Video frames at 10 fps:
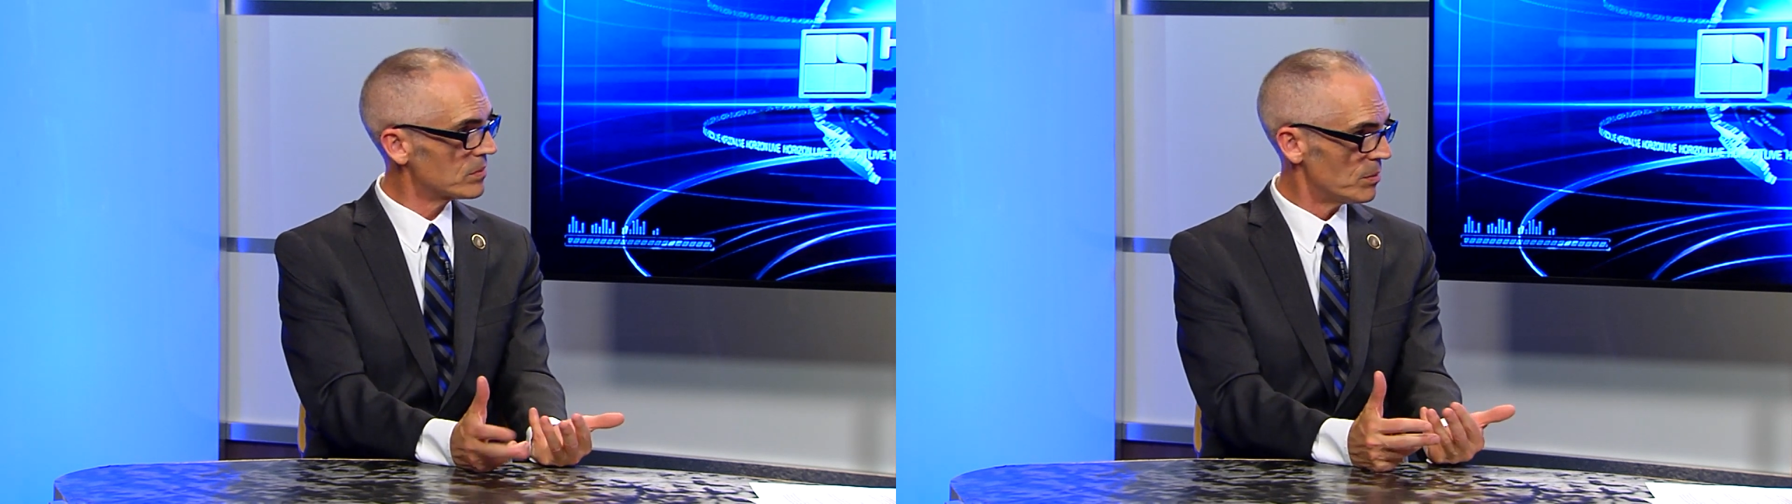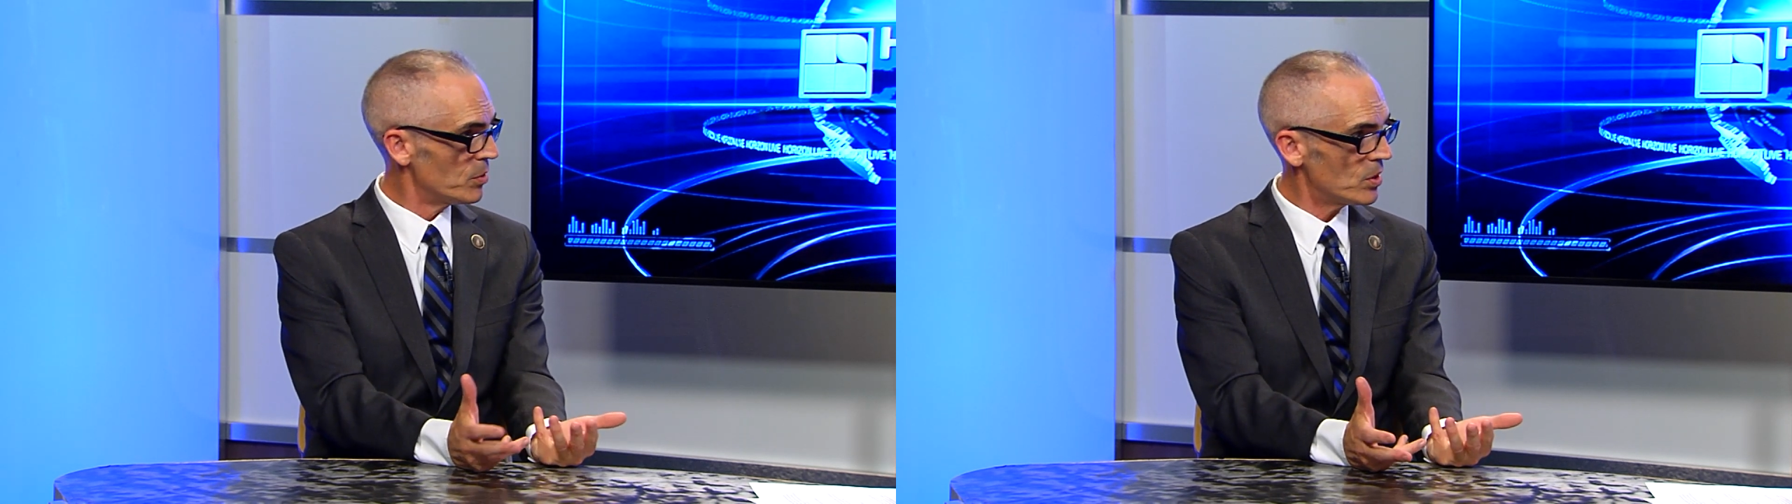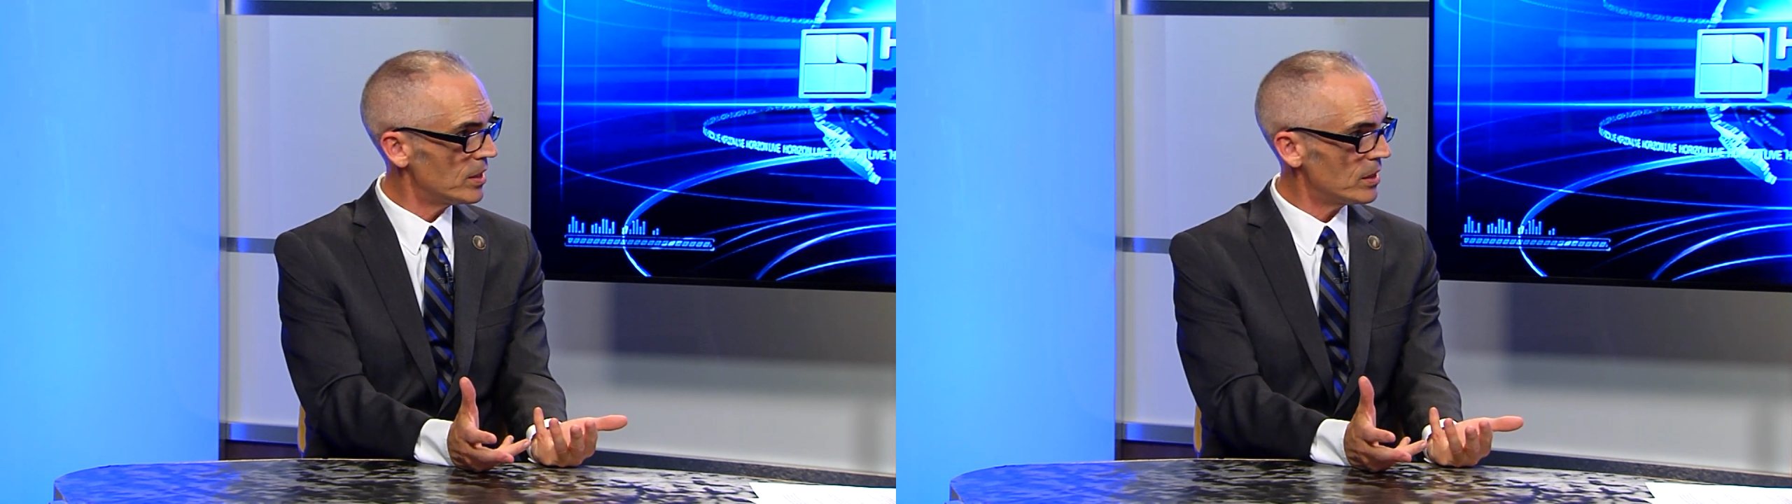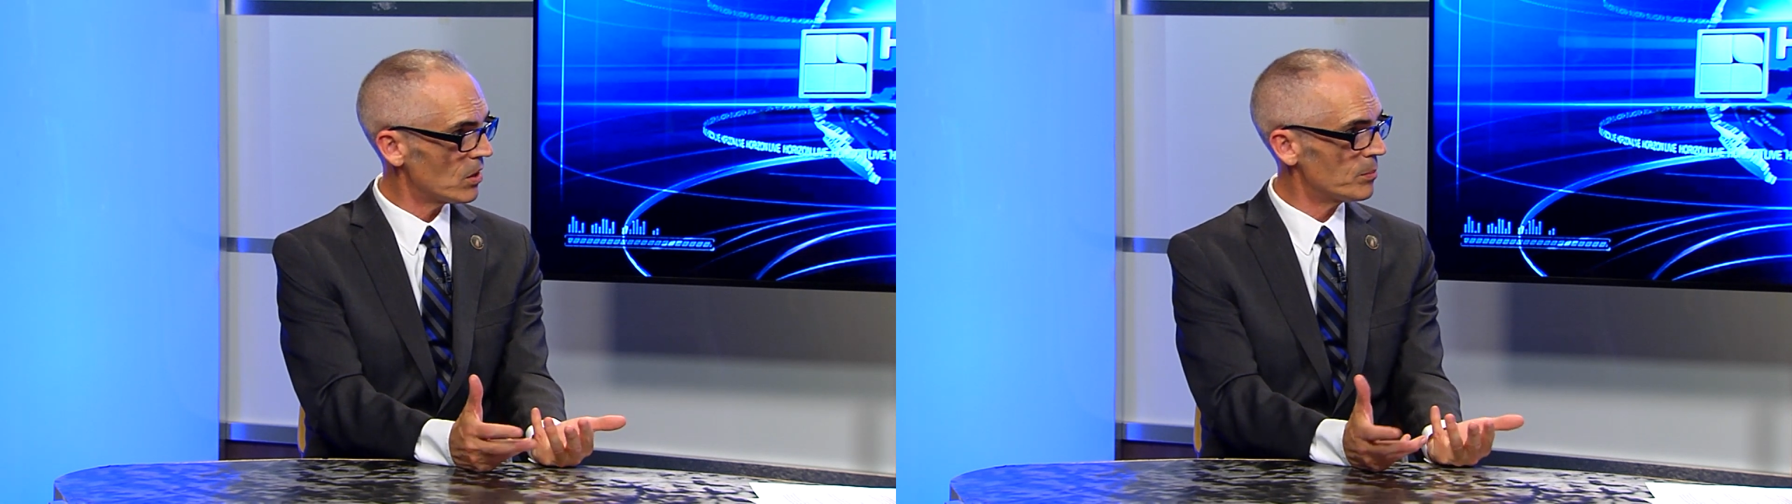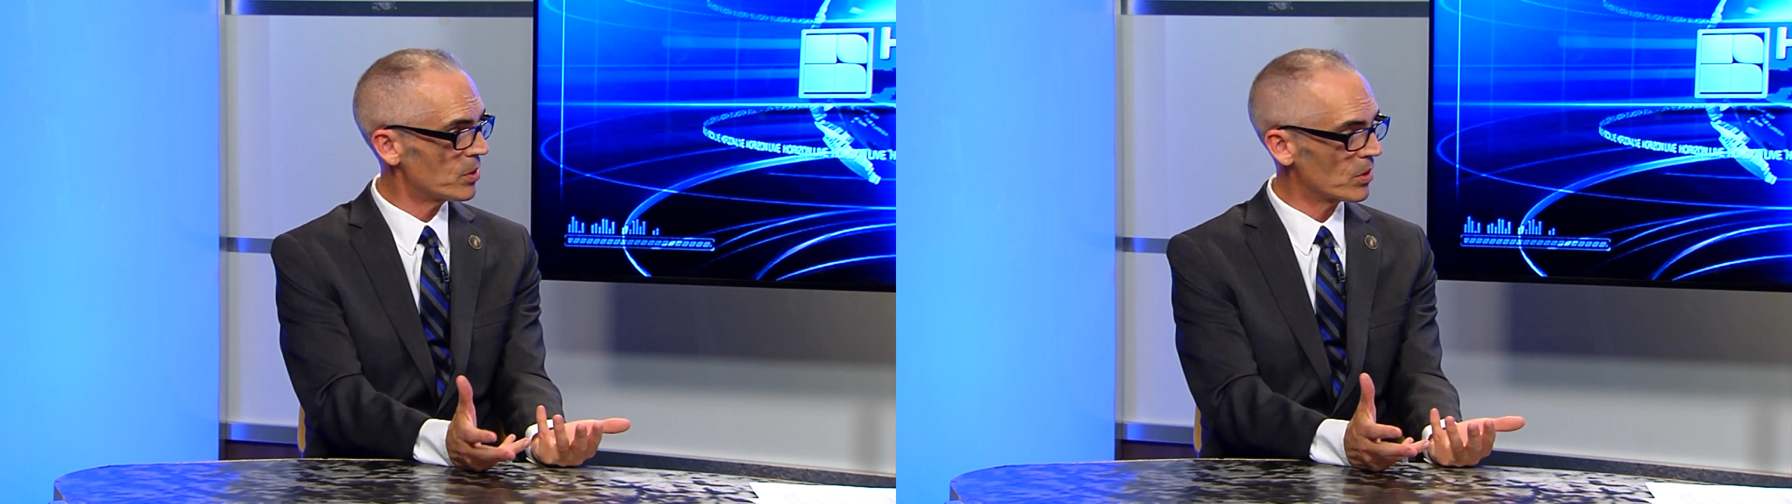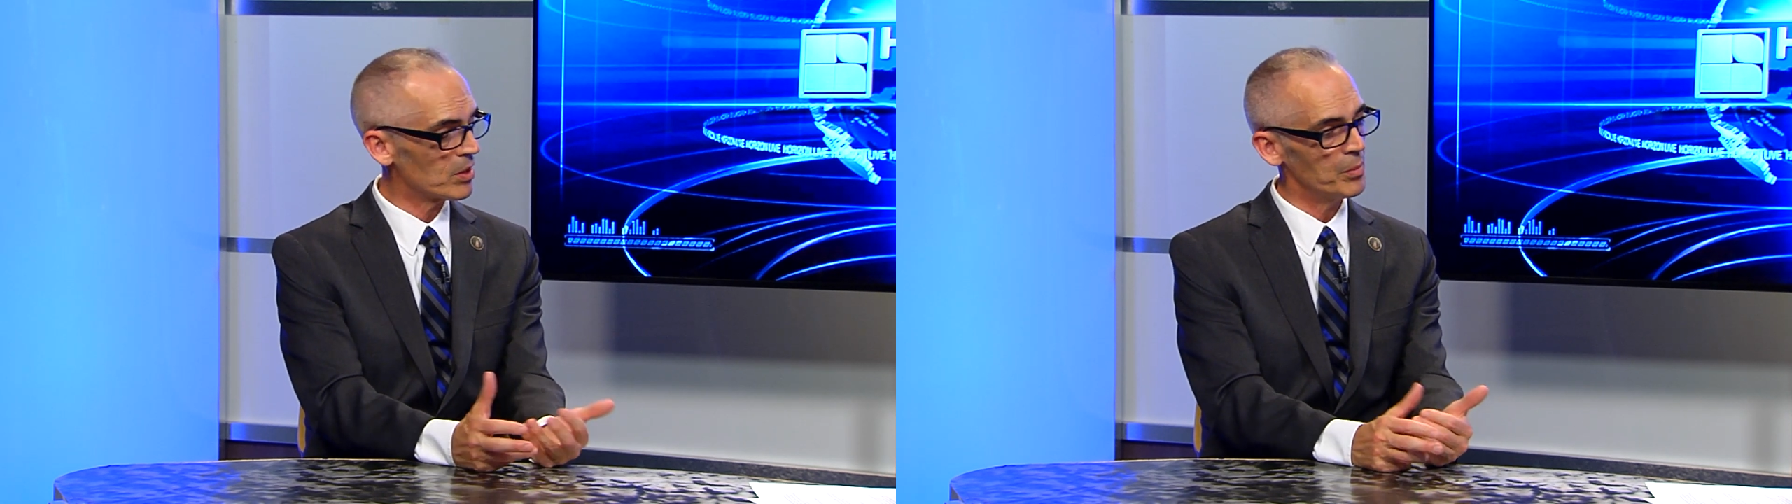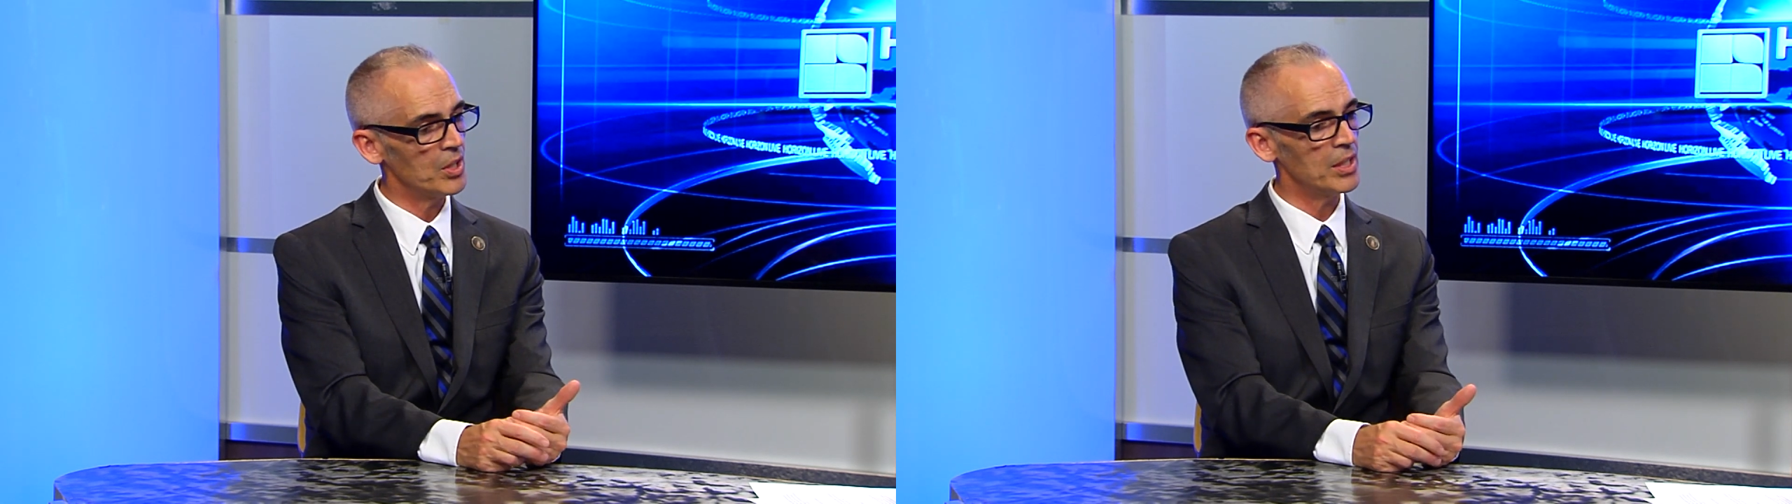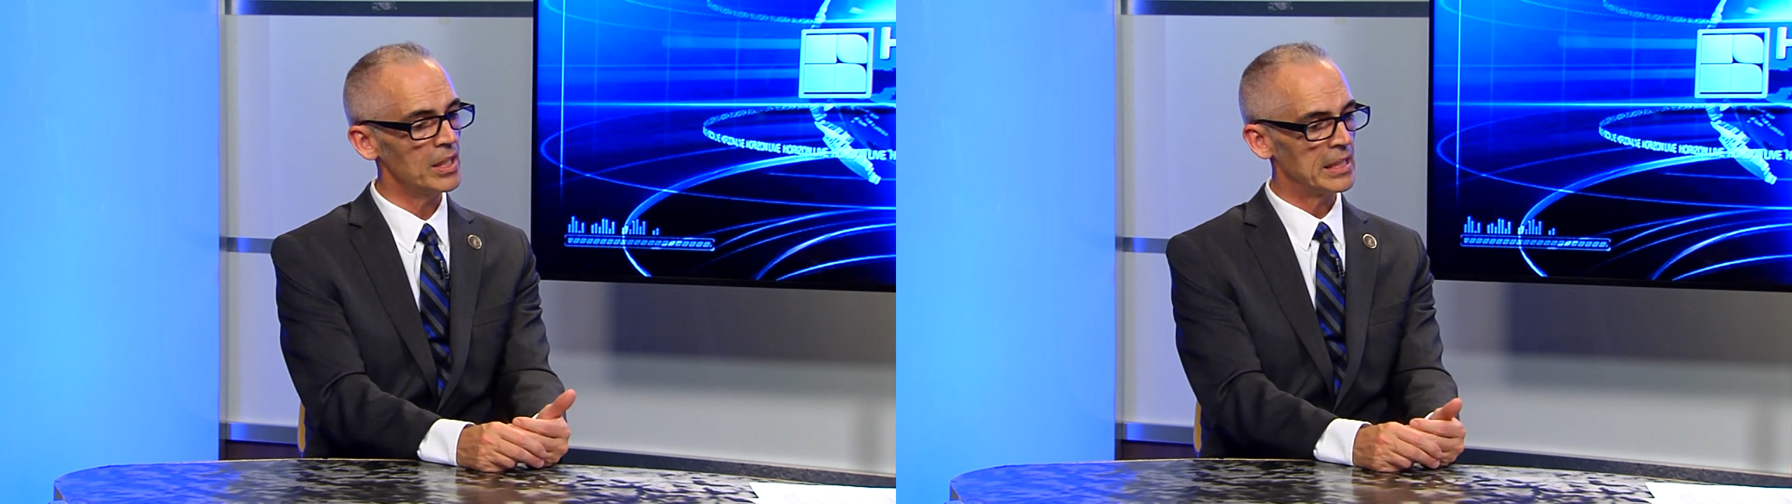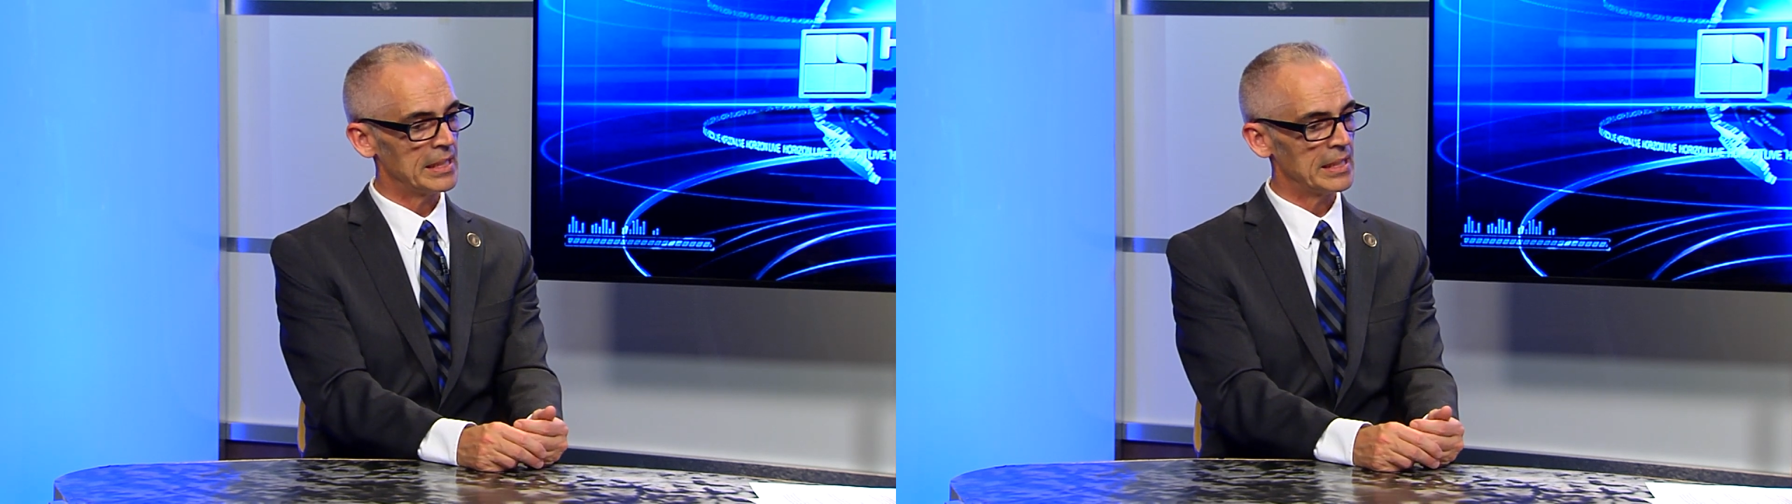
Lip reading: community,